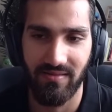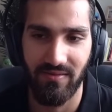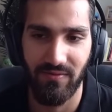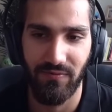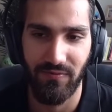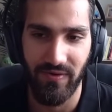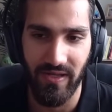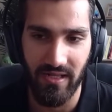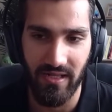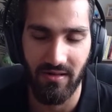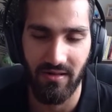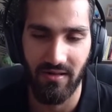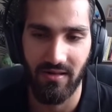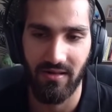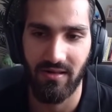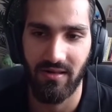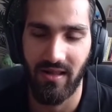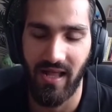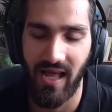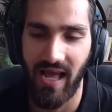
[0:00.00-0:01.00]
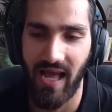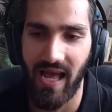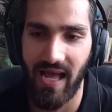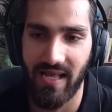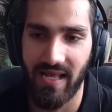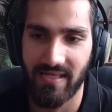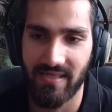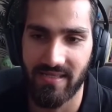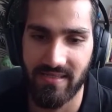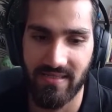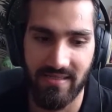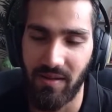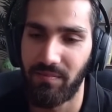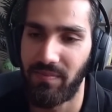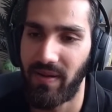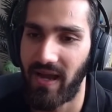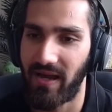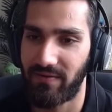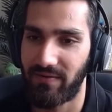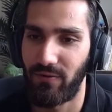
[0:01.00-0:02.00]
feel as
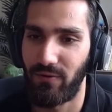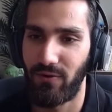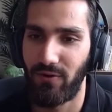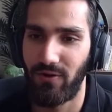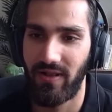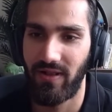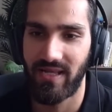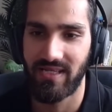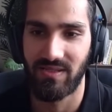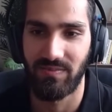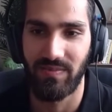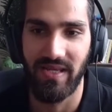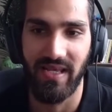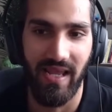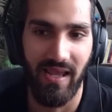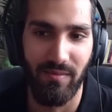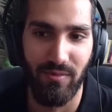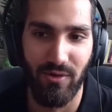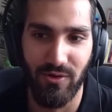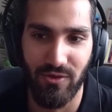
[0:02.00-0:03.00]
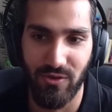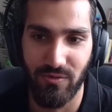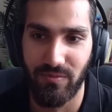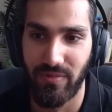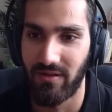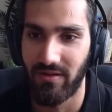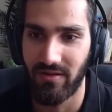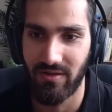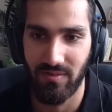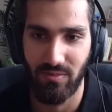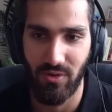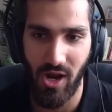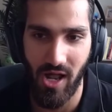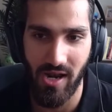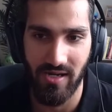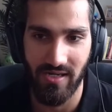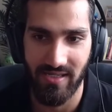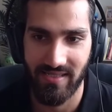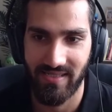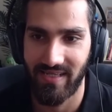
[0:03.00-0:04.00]
impactful as being able to build a
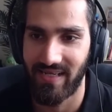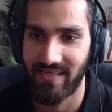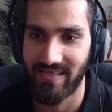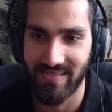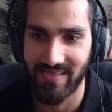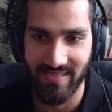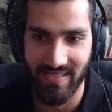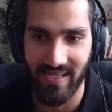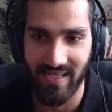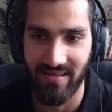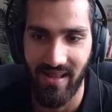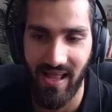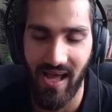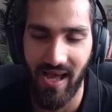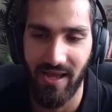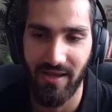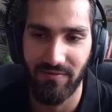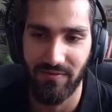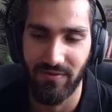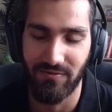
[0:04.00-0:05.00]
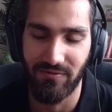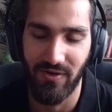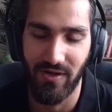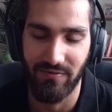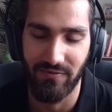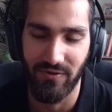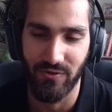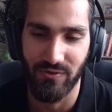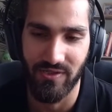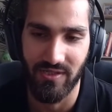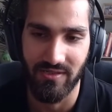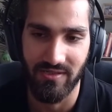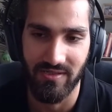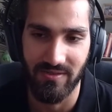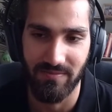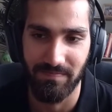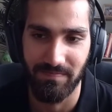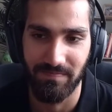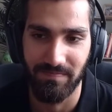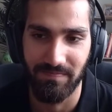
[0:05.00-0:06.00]
product and see it live in front of users.